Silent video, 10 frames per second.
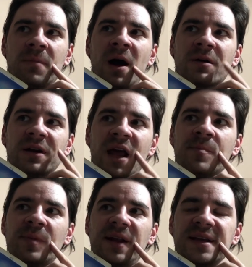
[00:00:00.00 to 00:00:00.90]
how can i
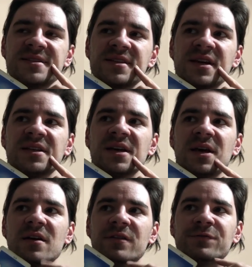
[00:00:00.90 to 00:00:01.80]
place it
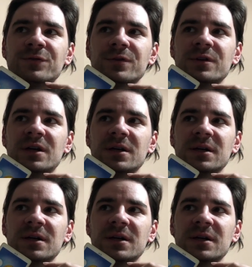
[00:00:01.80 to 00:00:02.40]
for